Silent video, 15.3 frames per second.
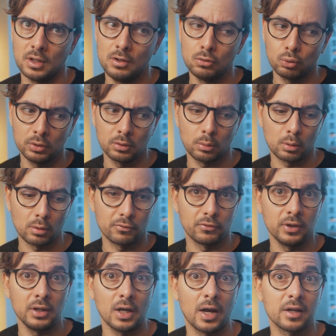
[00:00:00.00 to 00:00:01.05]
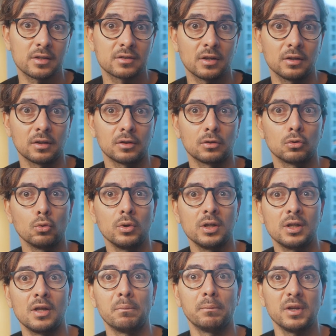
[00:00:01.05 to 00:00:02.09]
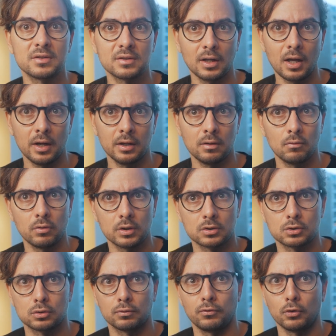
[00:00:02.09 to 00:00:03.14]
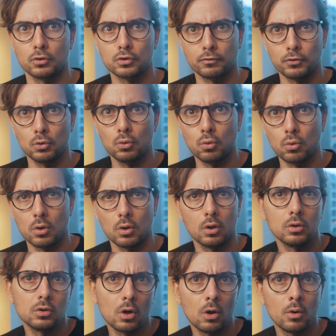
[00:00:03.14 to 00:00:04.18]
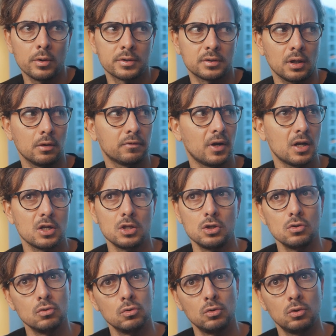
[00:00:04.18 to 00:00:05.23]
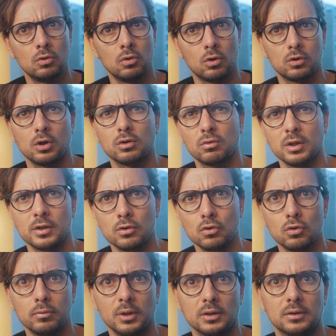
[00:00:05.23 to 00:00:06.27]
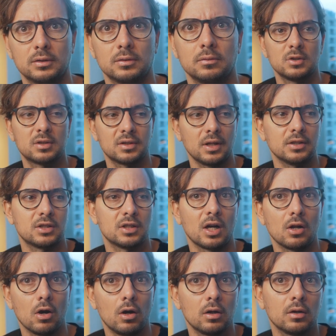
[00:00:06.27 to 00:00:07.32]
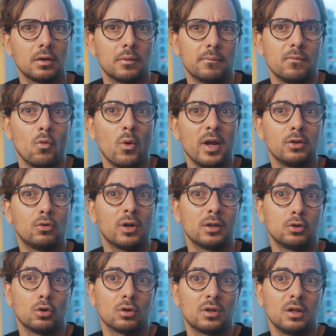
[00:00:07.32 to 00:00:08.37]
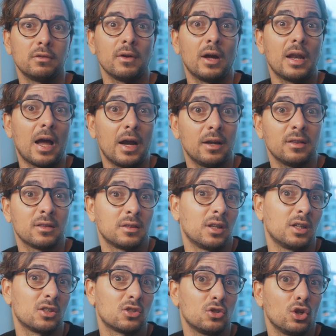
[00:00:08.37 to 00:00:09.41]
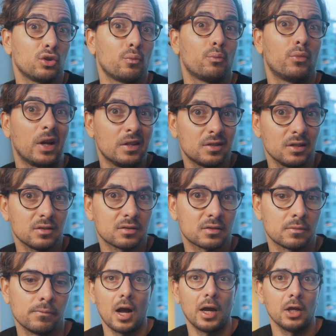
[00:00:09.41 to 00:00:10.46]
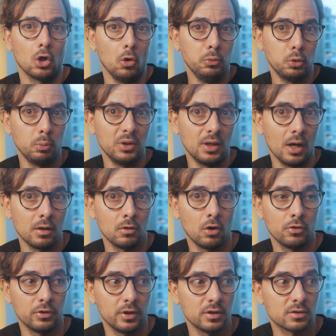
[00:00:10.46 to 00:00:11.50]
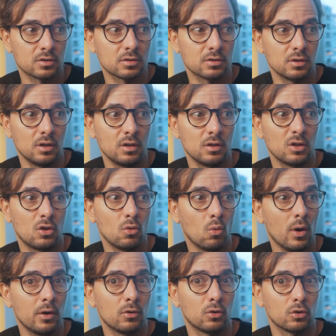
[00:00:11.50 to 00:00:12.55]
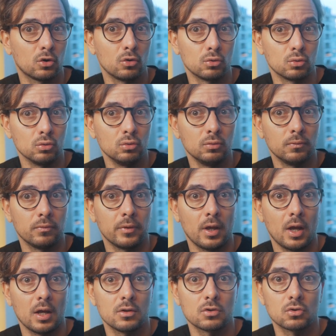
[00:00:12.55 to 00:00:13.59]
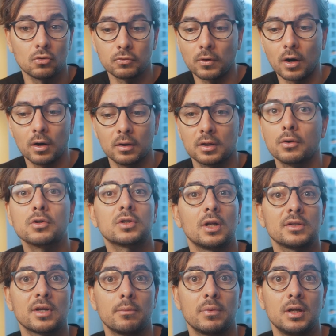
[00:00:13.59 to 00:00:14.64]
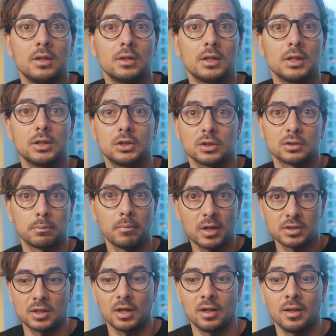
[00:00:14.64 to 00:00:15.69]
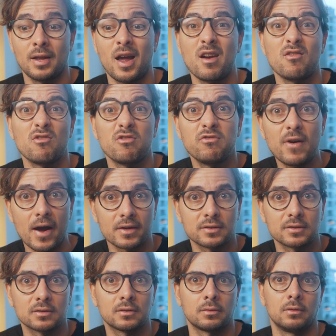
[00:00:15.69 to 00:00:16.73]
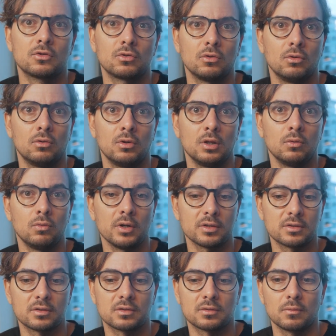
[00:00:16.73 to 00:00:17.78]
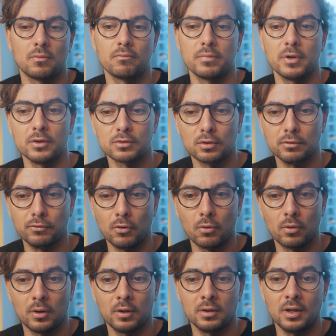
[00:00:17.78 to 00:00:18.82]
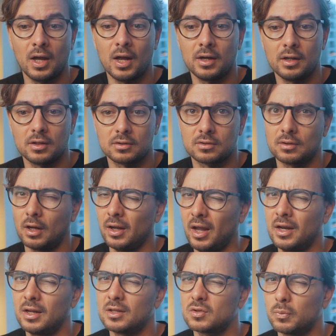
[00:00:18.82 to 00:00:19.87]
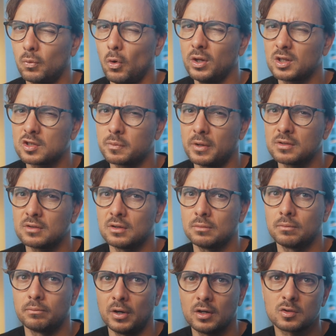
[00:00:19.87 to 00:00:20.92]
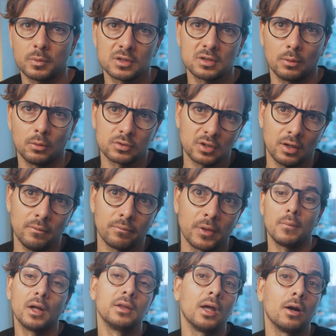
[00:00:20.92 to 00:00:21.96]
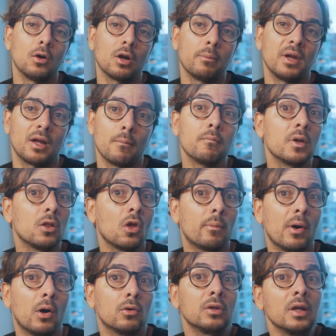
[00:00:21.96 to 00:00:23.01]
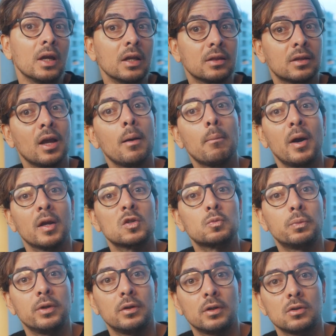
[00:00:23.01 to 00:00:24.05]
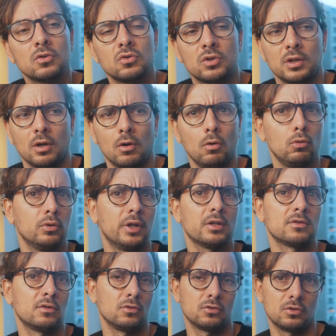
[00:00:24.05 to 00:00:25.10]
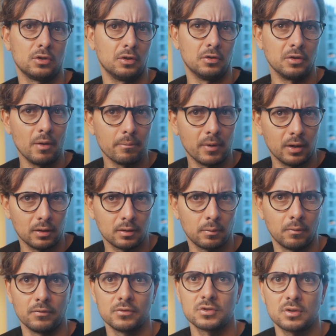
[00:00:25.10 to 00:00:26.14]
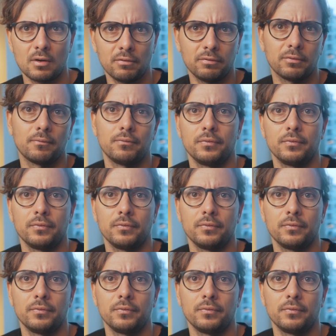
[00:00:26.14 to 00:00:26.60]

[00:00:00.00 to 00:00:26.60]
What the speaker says: In 2023, I started doing Invisalign, which for those of you who don't know, it's kind of a new, or not really new, but it's catching along, a way to get your teeth aligned that is not braces. I hope to be done on this in Q1 or Q2, and so far the results have been just magical and fast. So it was very straightforward, and it's quite expensive, very expensive I would say, but I'm gonna make a video about it and my experience and a whole destination in Denmark stuff